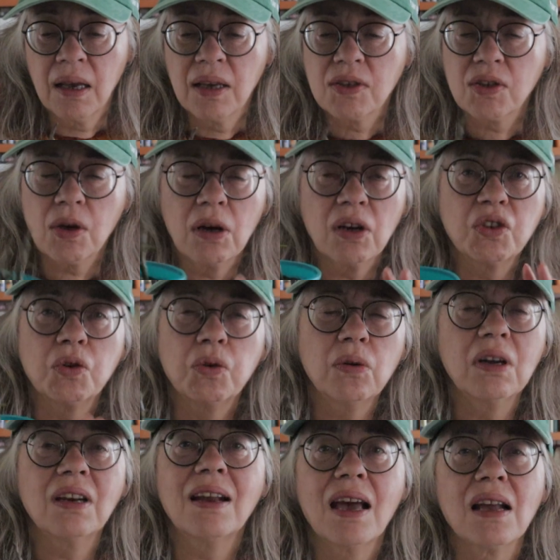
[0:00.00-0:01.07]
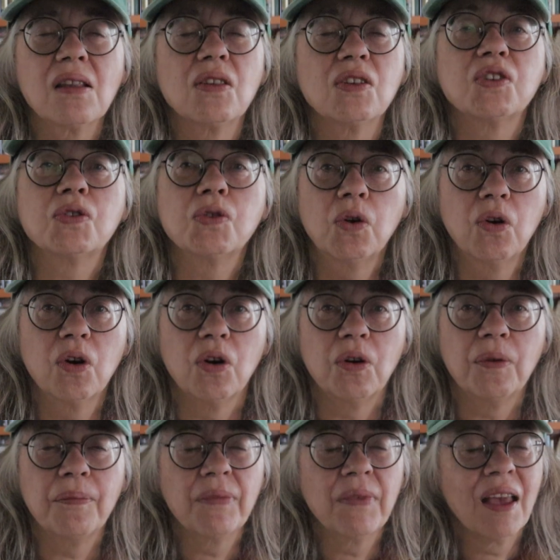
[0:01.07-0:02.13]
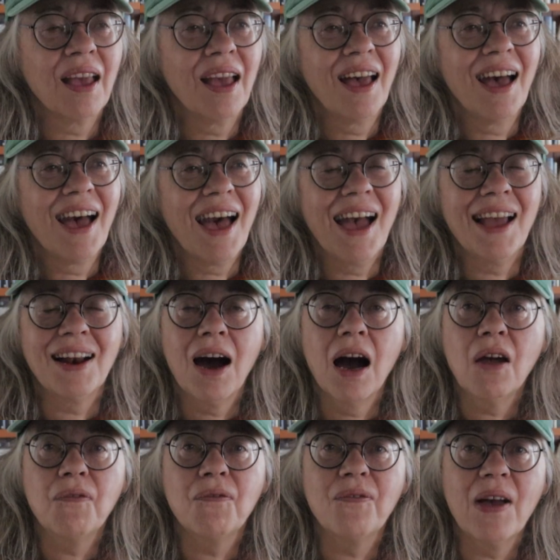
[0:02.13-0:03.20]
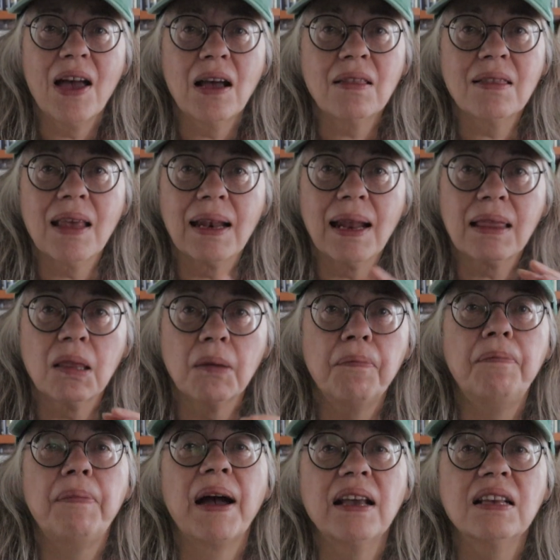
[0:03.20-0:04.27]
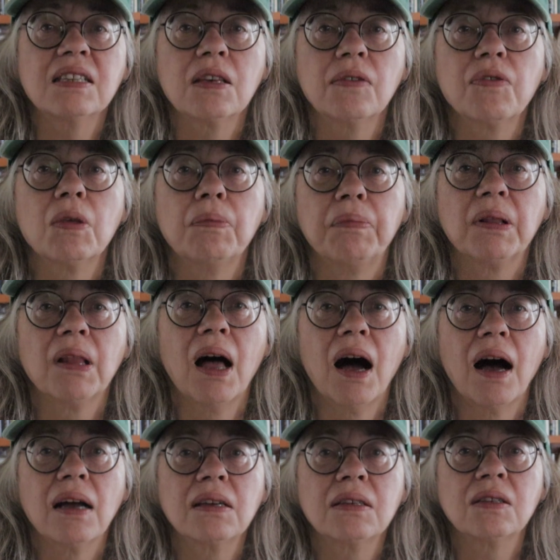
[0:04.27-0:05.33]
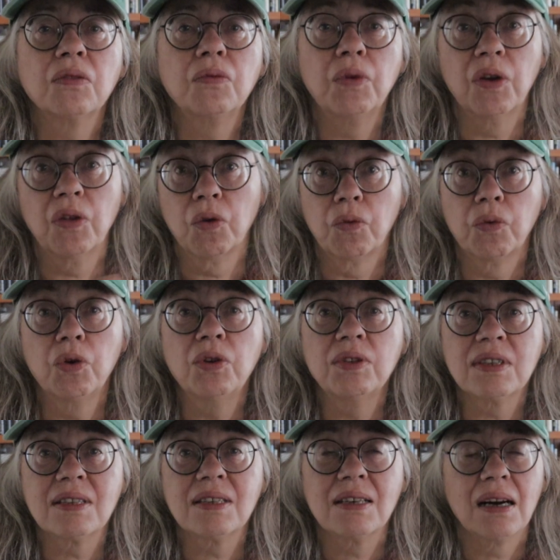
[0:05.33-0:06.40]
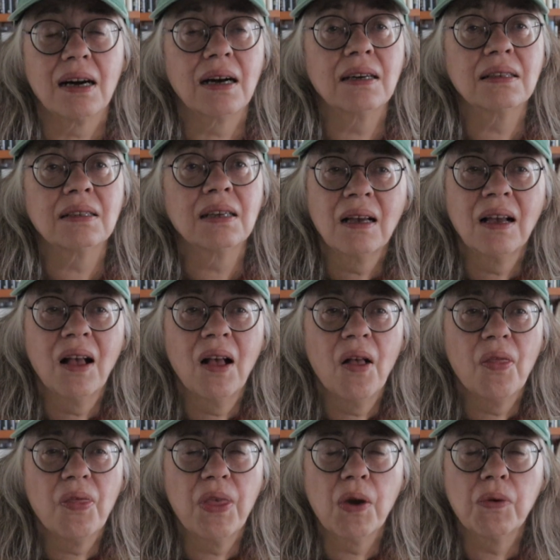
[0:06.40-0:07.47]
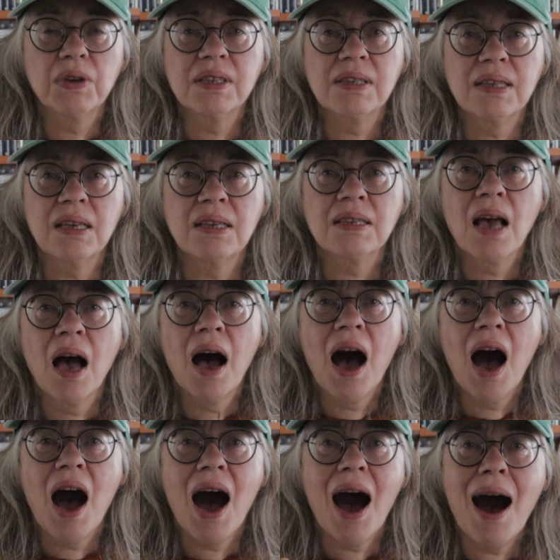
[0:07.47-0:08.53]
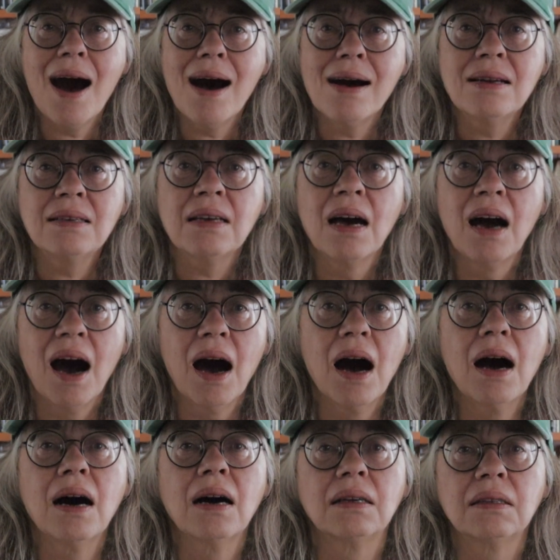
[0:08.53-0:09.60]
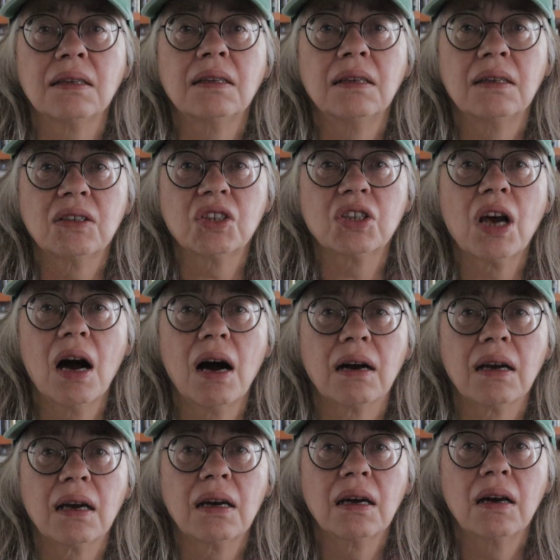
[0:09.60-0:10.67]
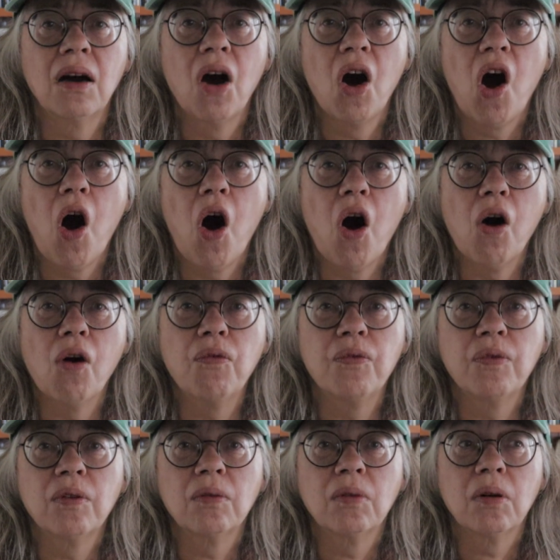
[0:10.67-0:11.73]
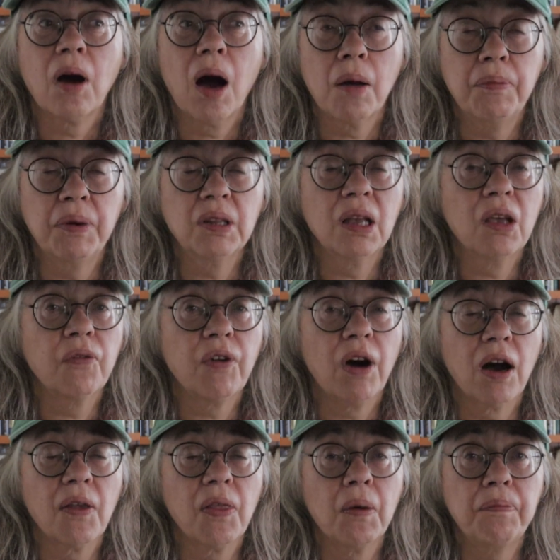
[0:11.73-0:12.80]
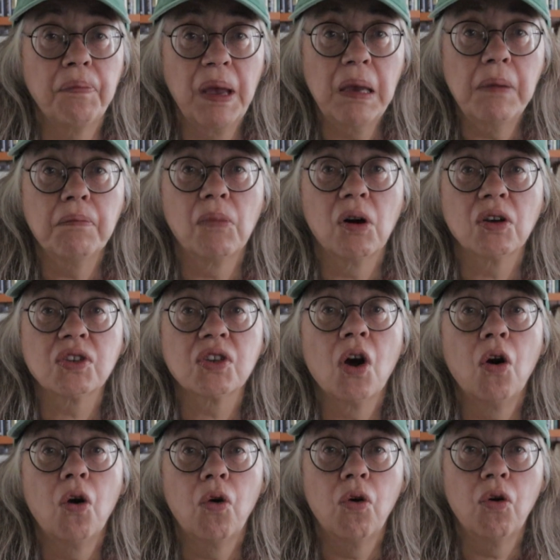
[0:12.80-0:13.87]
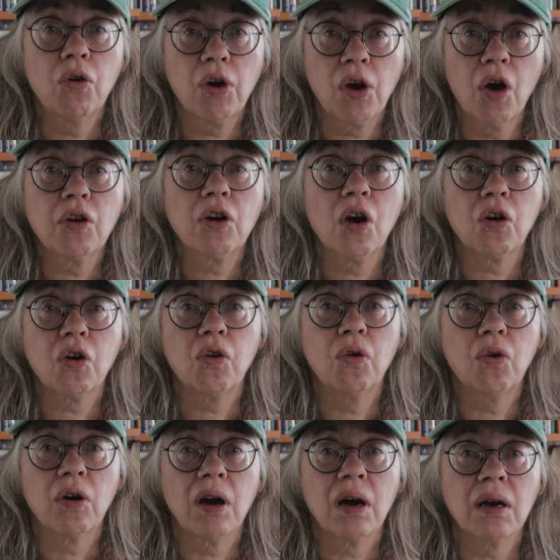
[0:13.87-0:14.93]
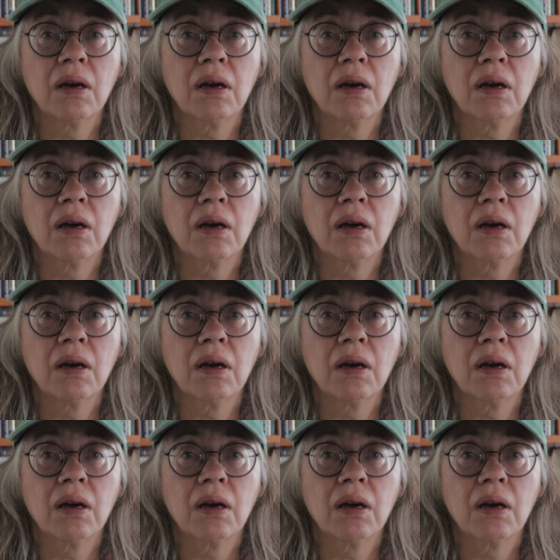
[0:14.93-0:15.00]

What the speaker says: So I took it out of the soil, and I found that at the base of the plant, where the roots start, there was this hard chunk of, I believe, either peat moss or cocoa coir.